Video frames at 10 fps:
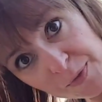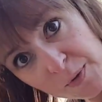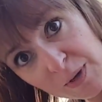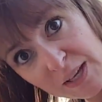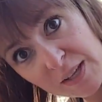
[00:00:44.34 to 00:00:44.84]

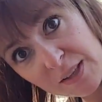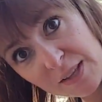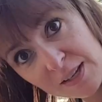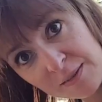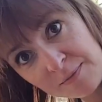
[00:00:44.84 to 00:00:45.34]
with
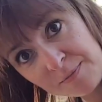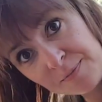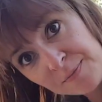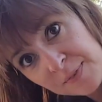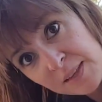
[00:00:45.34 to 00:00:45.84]

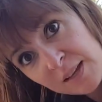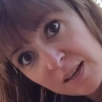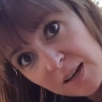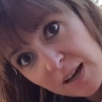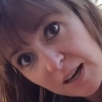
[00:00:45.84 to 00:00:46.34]

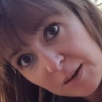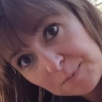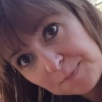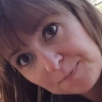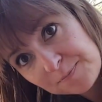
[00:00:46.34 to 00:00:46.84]

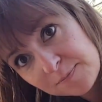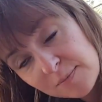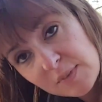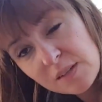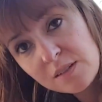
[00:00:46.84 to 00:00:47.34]

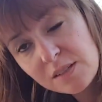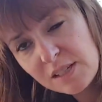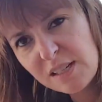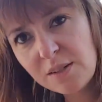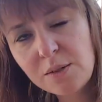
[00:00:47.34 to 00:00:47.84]

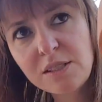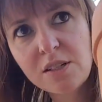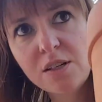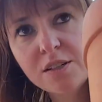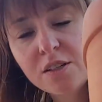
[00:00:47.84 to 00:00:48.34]
what's it
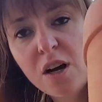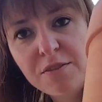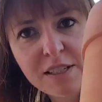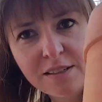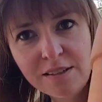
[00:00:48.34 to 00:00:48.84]
called?
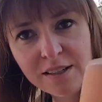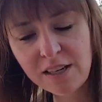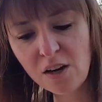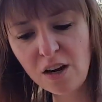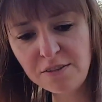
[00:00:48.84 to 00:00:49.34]
Coffee,
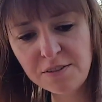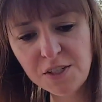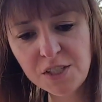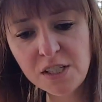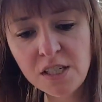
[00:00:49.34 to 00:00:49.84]
like a coffee
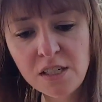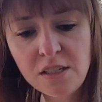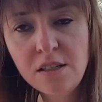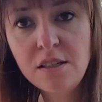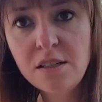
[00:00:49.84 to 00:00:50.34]
filter,
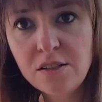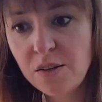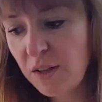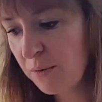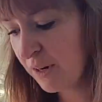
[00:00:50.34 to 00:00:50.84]

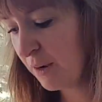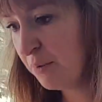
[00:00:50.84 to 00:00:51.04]
so that when I